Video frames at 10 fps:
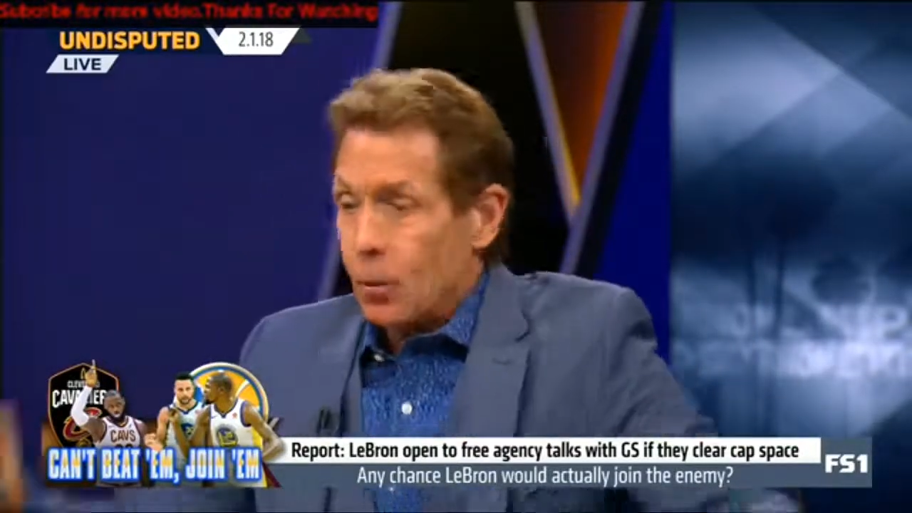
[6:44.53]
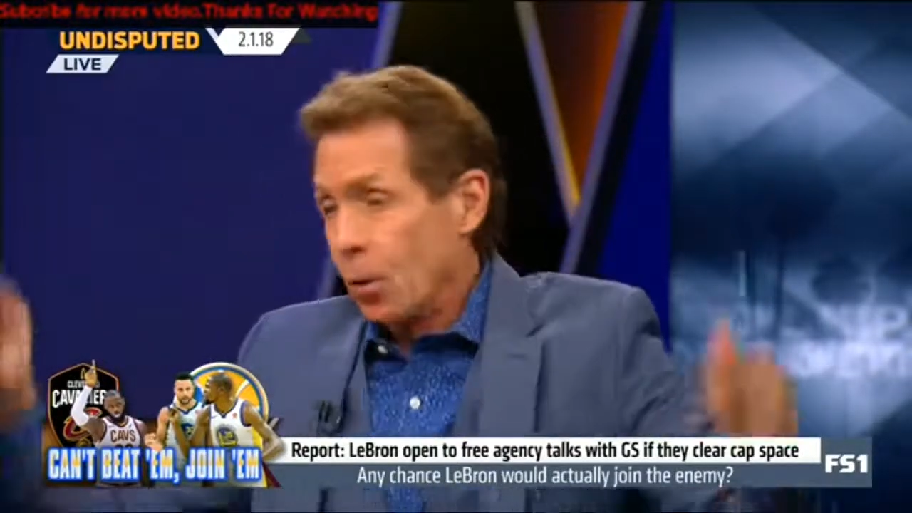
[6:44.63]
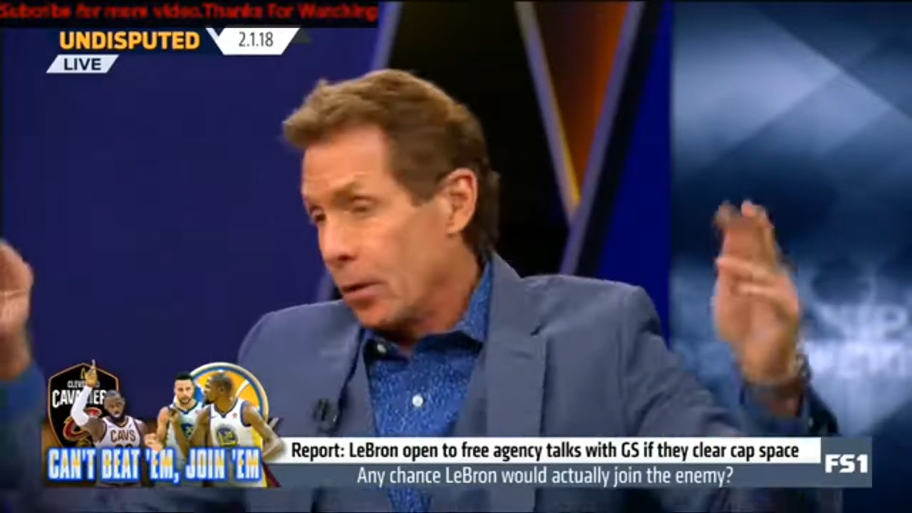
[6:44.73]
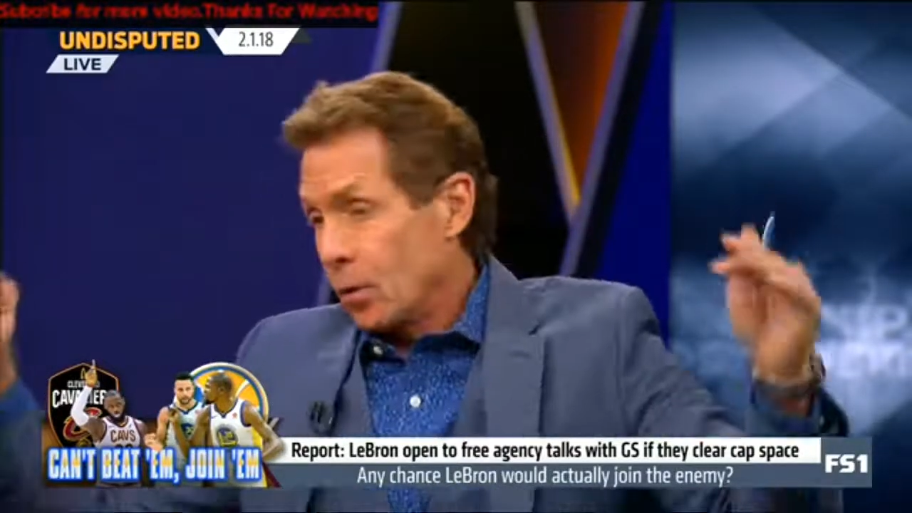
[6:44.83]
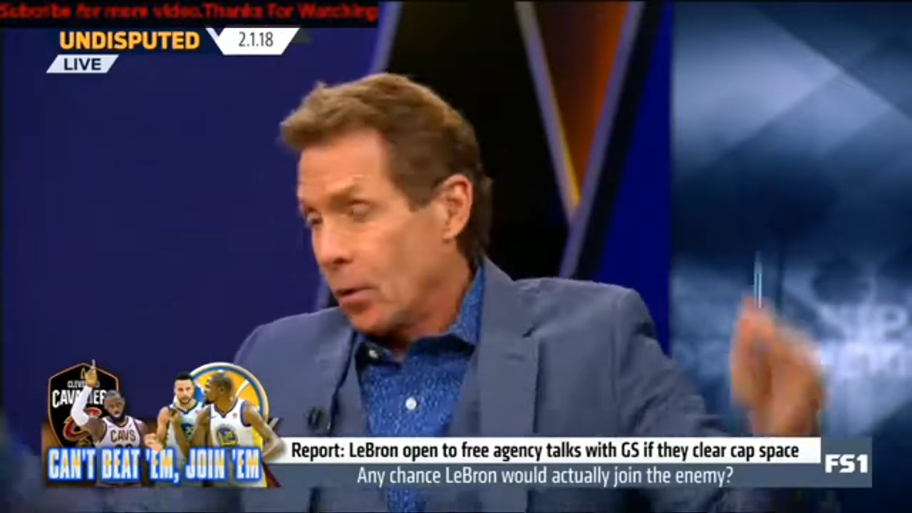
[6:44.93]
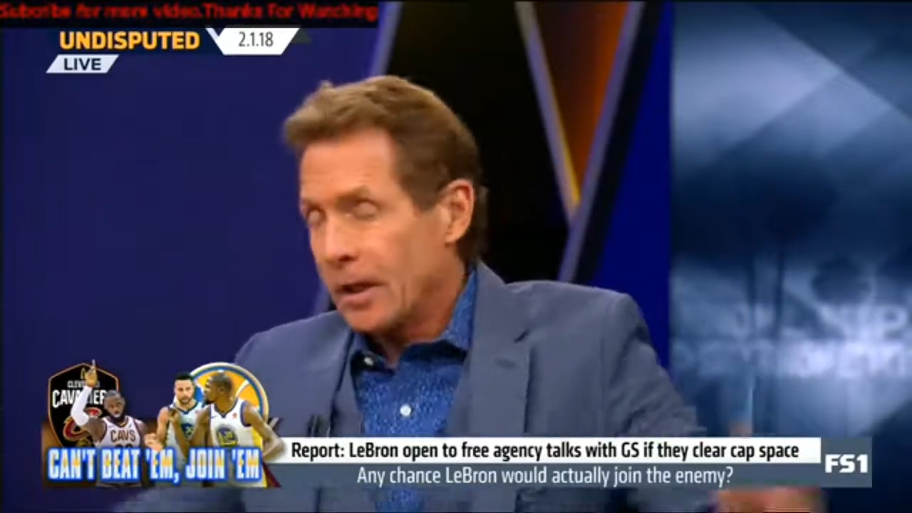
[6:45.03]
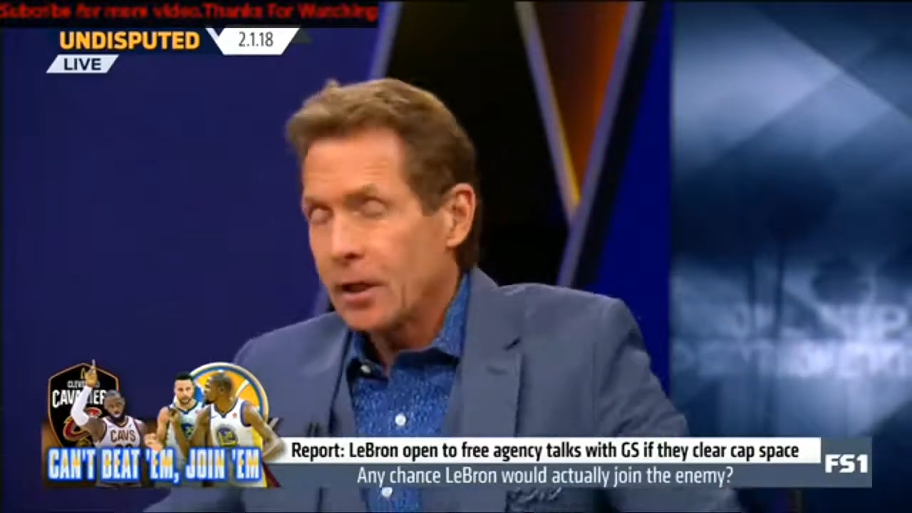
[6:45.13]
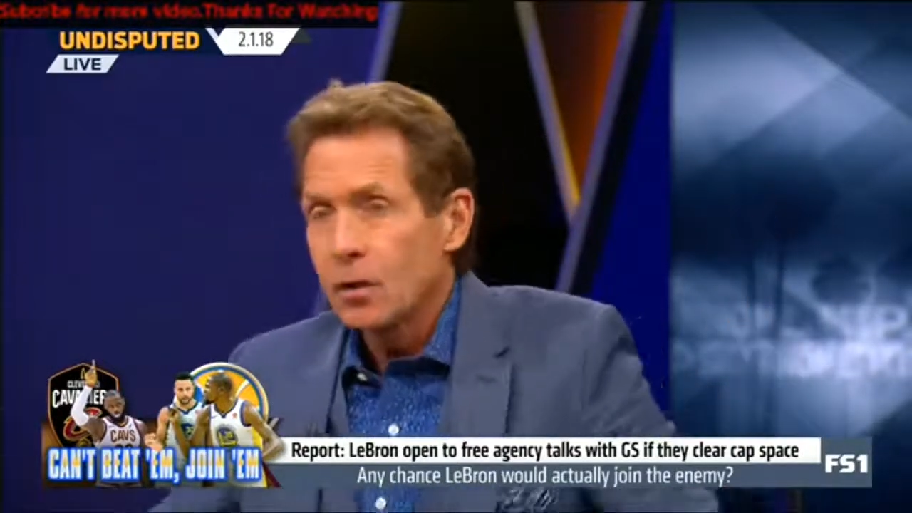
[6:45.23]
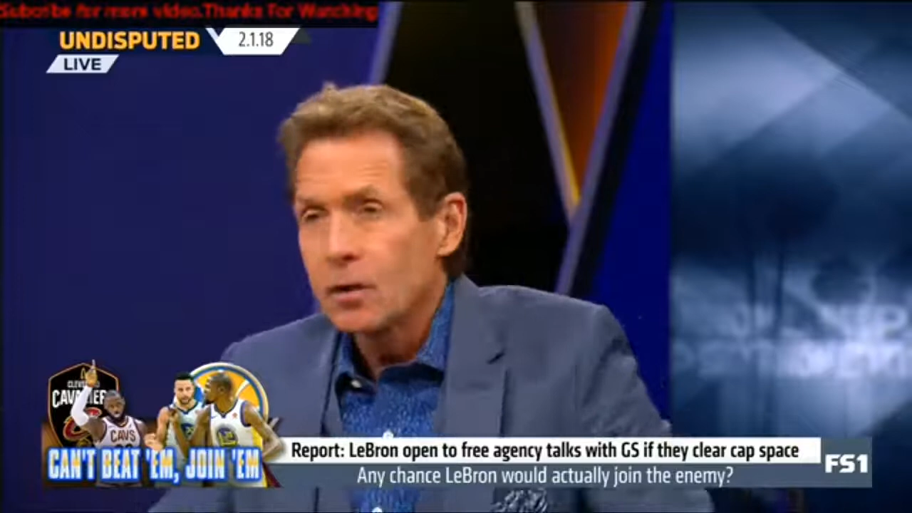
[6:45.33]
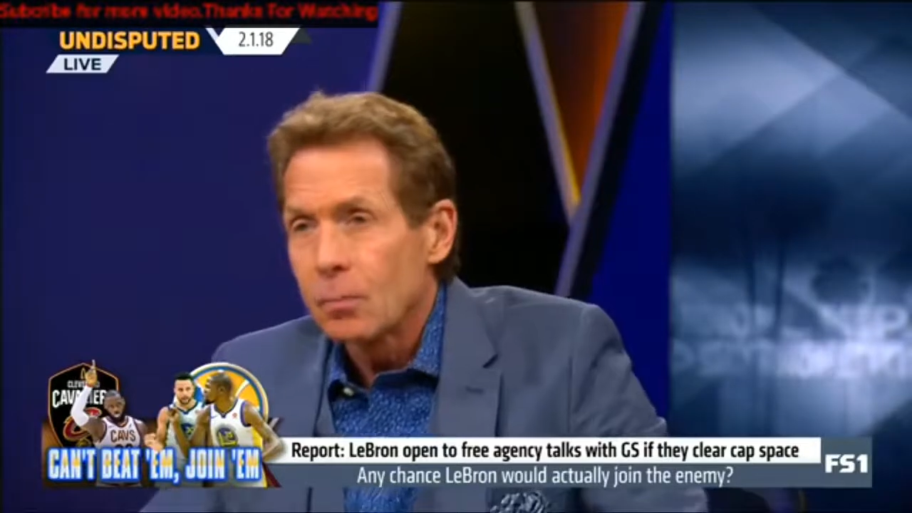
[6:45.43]
quote unquote,
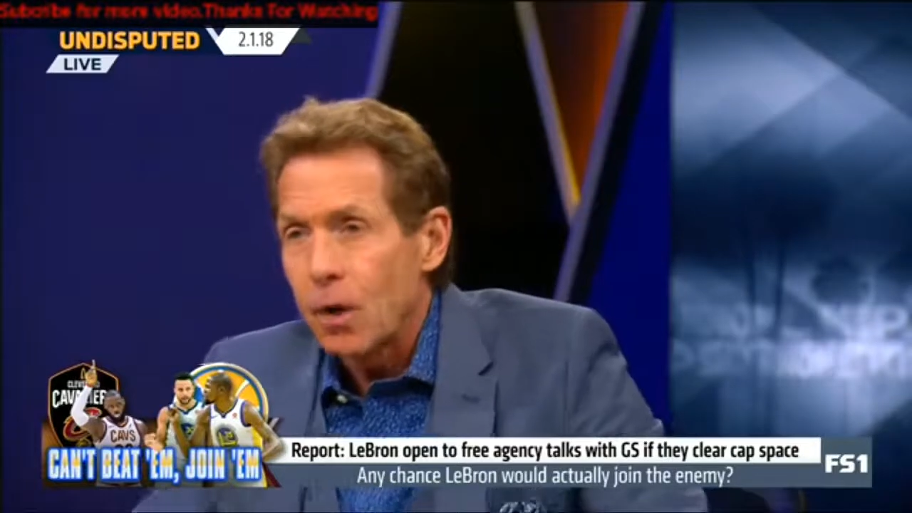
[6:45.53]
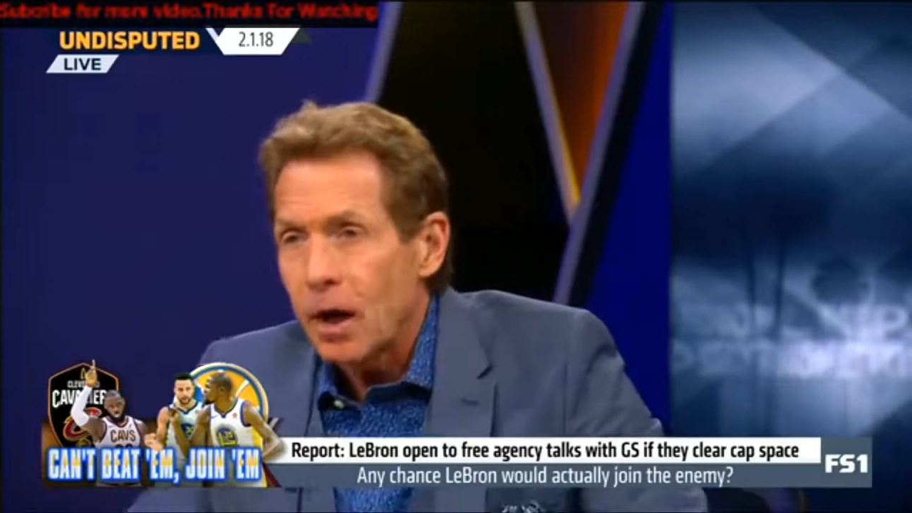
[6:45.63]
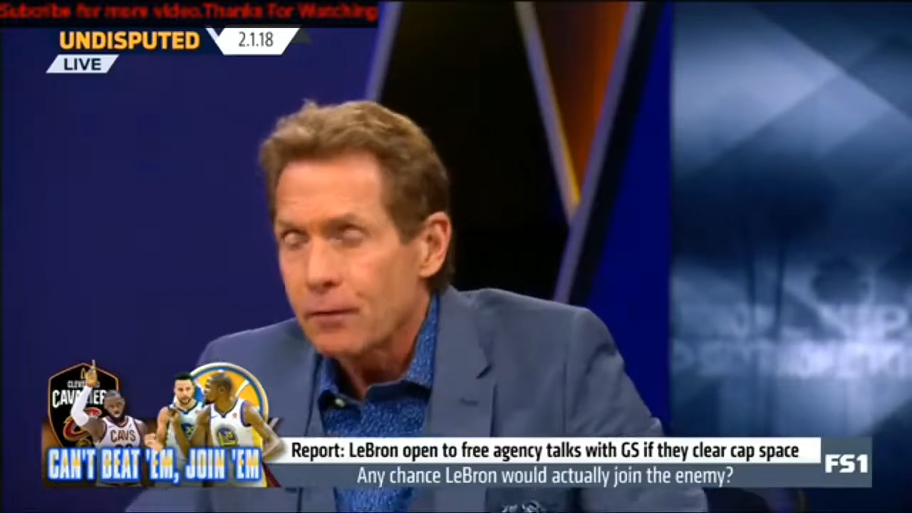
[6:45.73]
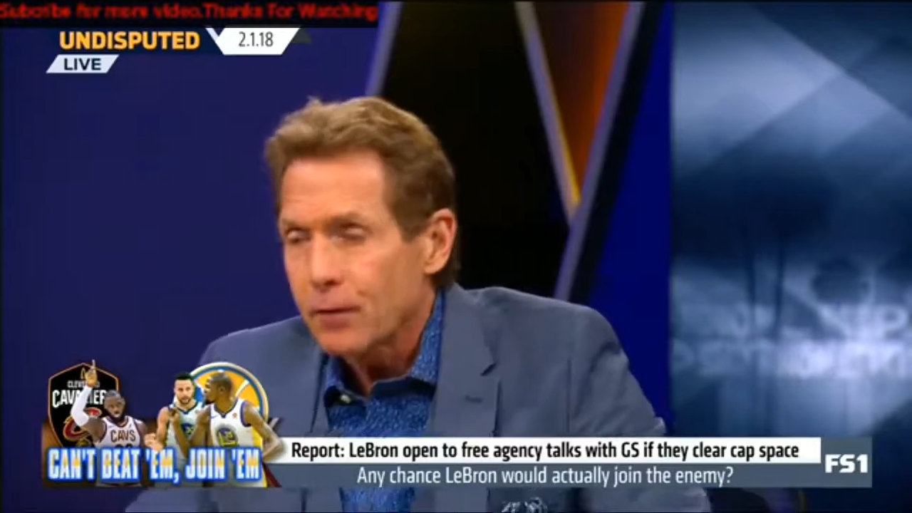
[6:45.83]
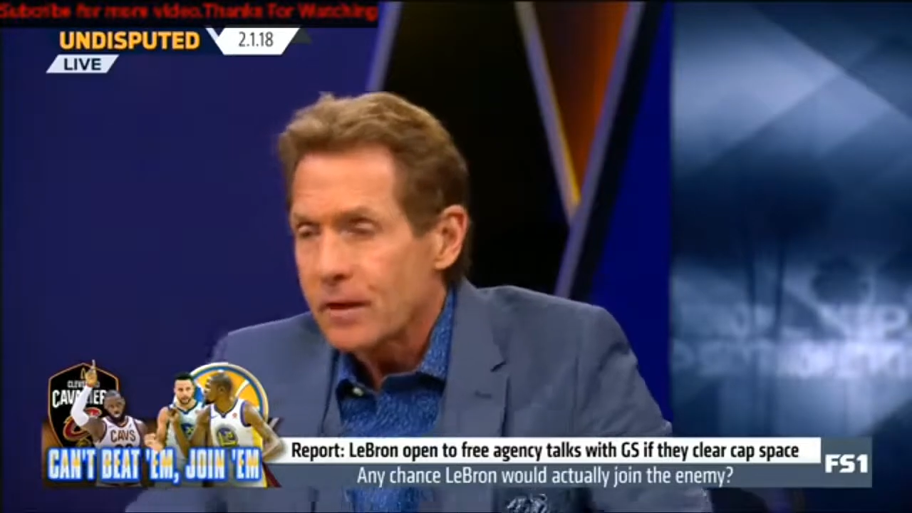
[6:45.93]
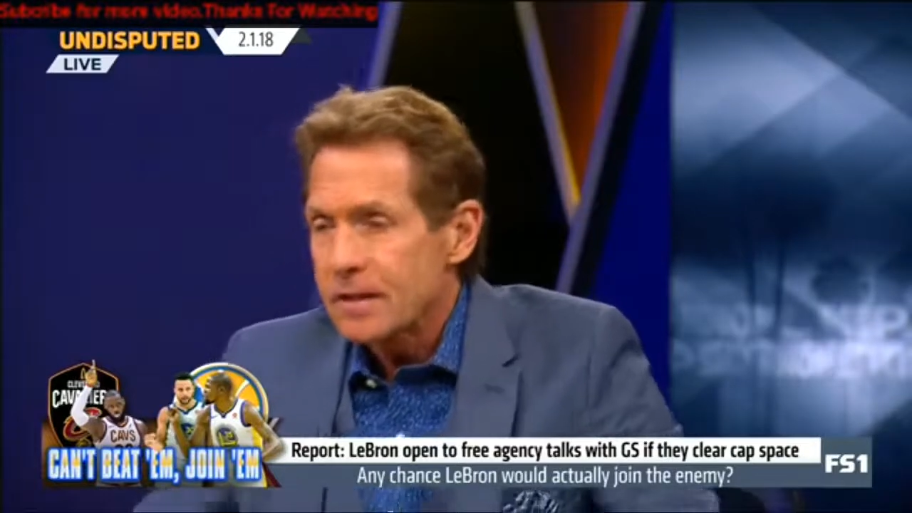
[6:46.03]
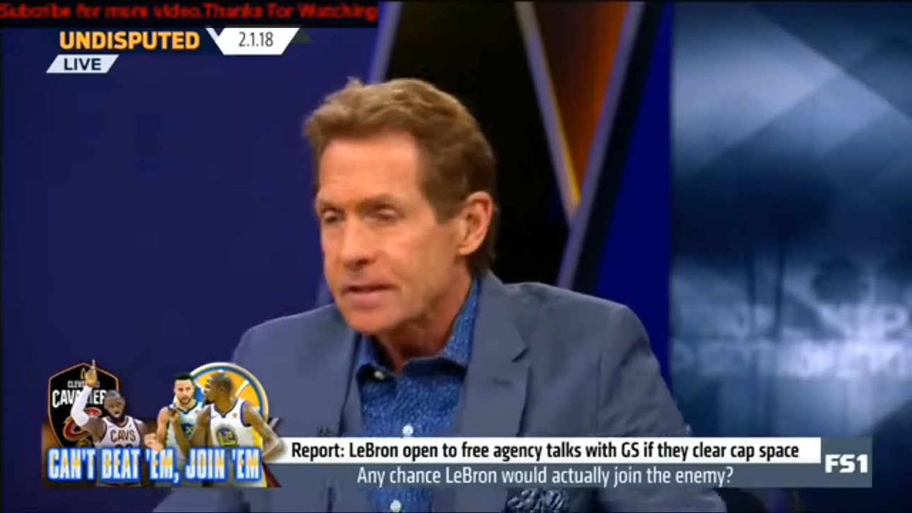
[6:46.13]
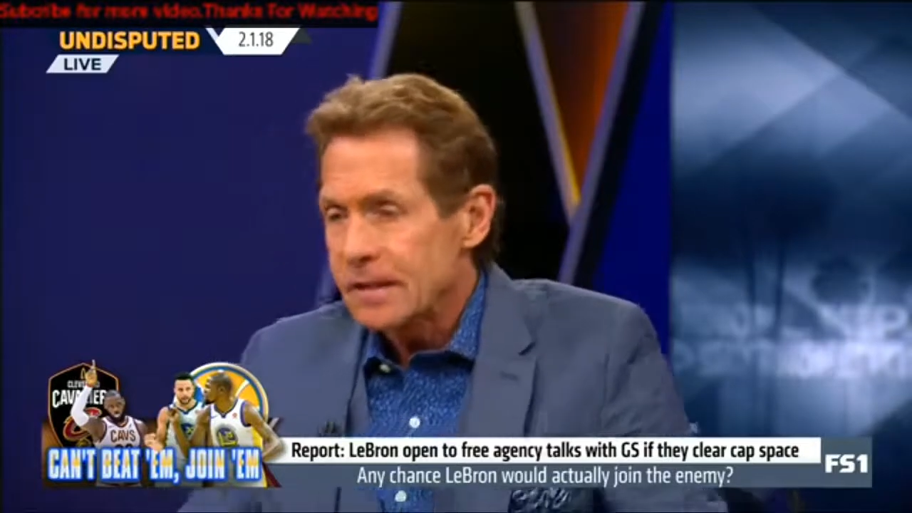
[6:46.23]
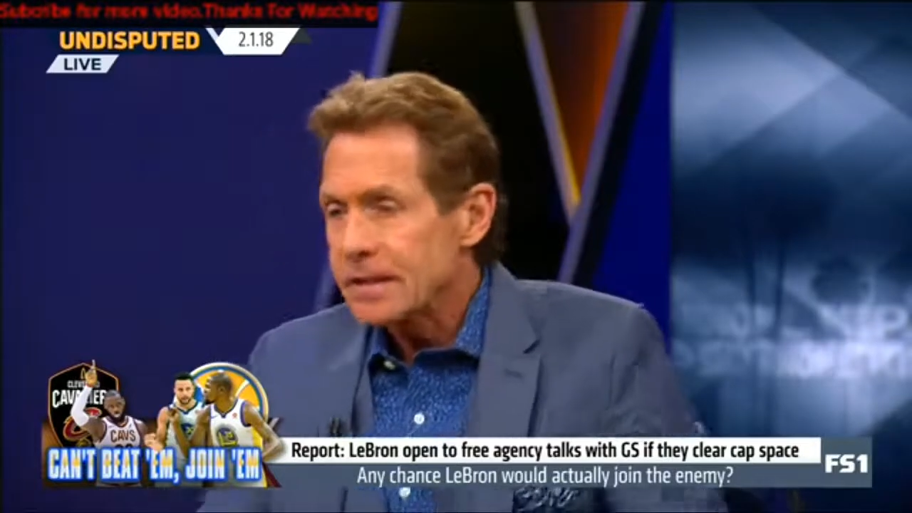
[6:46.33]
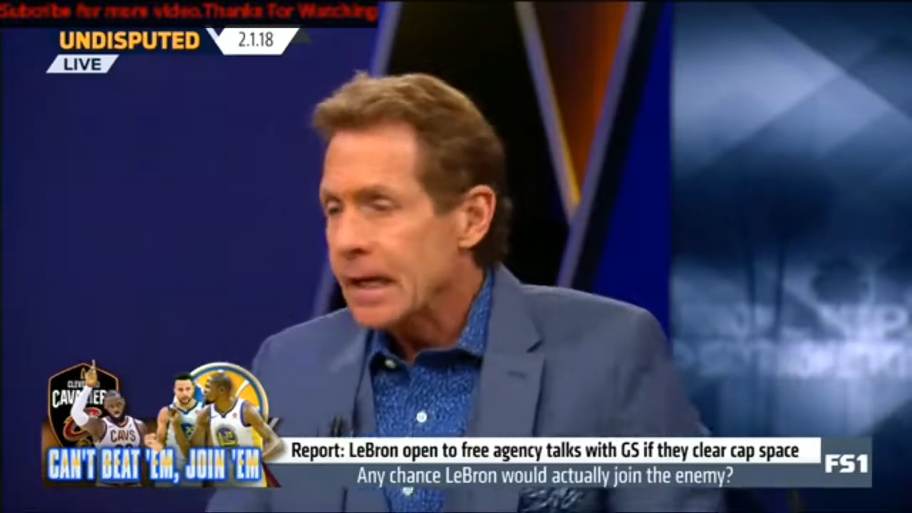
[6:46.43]
kill LeBron for
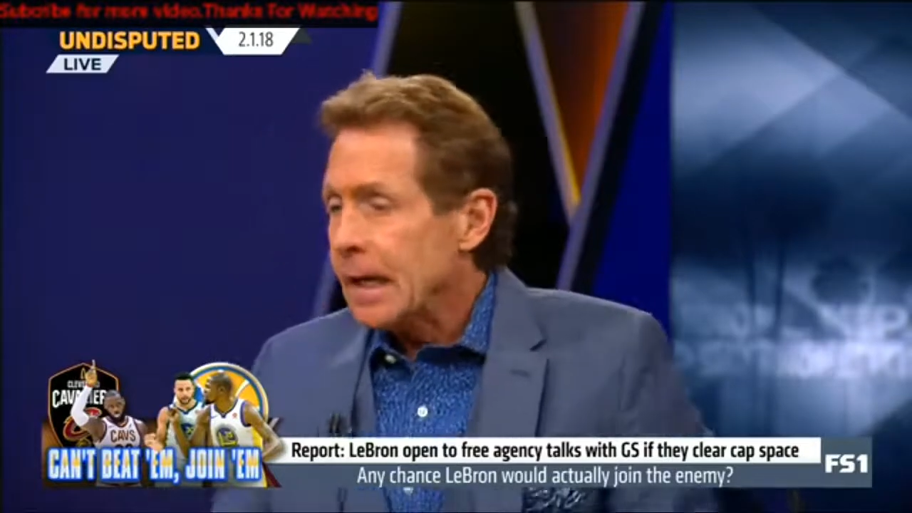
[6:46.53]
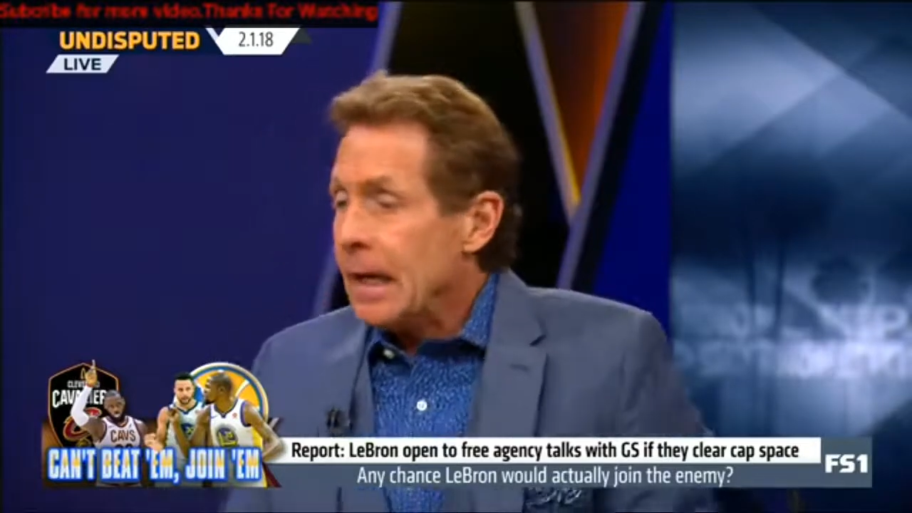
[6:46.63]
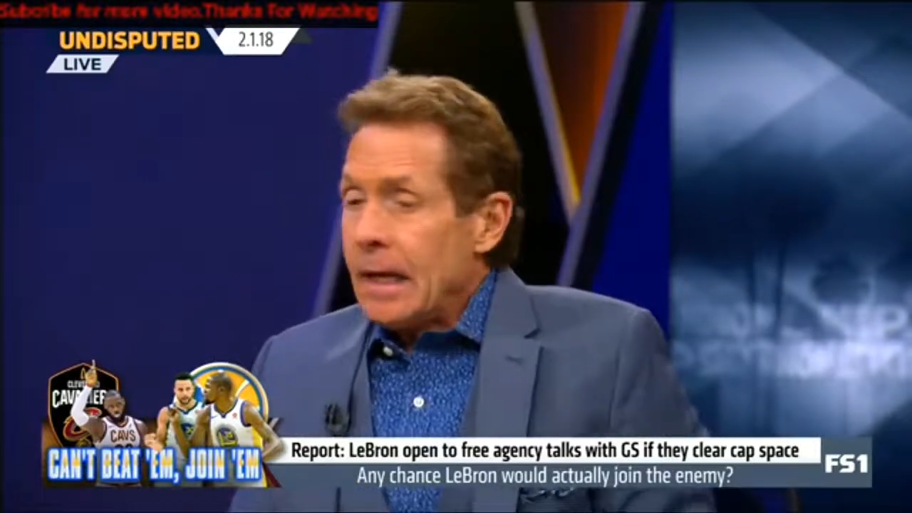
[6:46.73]
this is